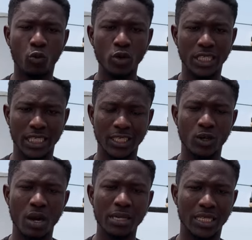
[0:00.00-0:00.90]
coaches
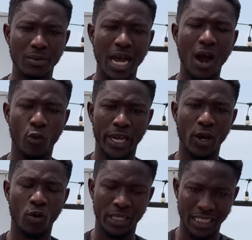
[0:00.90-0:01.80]
no ebetimi
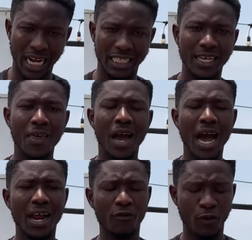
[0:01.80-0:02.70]
aweke on that
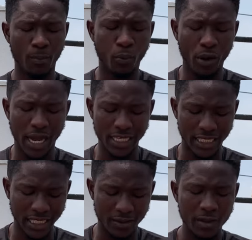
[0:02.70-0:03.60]
ana afi boy ane
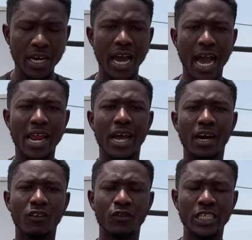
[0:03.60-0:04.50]
din e de
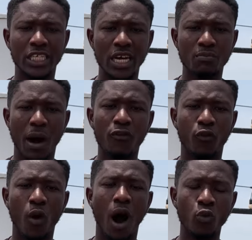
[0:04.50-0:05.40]
Elvis Cheba
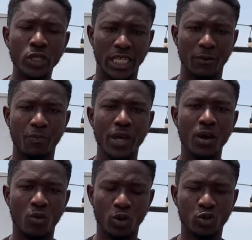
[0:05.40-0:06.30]
for Awukye
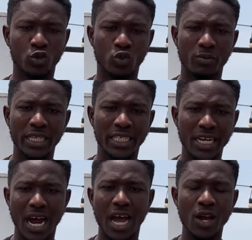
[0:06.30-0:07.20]
wono so so men
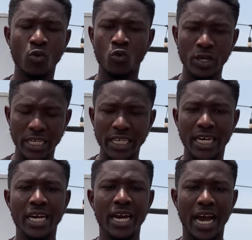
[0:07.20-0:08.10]
shada enhu ne
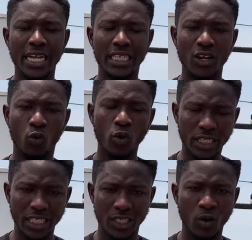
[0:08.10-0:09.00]
ye ntino
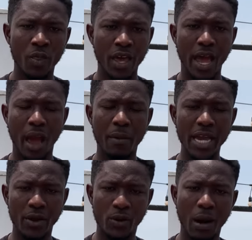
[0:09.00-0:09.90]
coaches no ebe
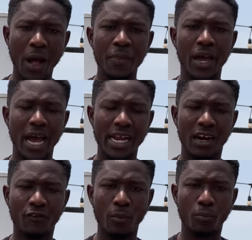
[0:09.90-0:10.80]
ye adwuma e de
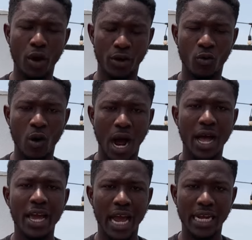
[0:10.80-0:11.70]
afa boy no ho a
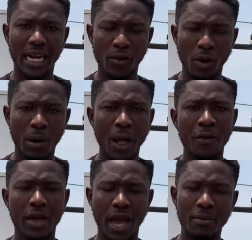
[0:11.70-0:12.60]
en kanyoma
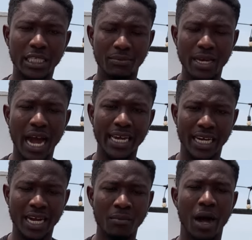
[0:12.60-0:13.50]
ebetimi aye
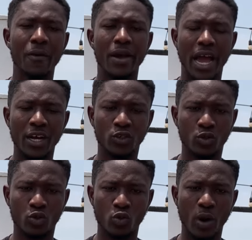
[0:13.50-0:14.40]
kama
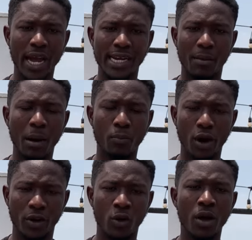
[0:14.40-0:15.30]
enso so e de ama
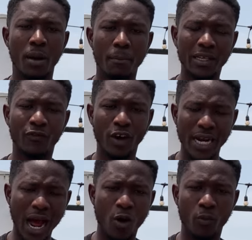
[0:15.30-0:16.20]
boy no but for
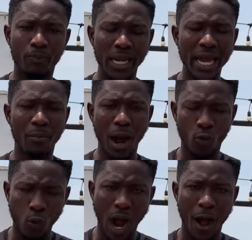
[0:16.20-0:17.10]
now play
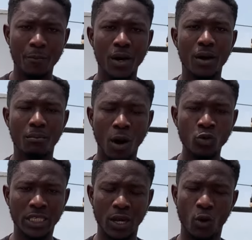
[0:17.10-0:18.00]
about kwa
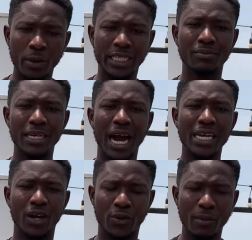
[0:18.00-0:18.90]
Mounse obetimi
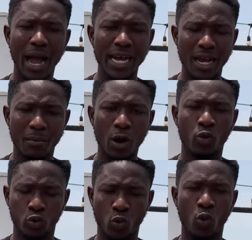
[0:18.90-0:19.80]
aye adwuma e de ama
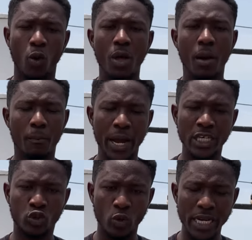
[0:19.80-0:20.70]
Kotoko per
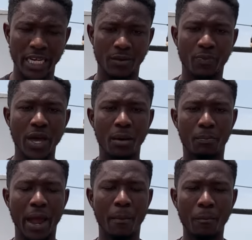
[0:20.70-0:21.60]
training per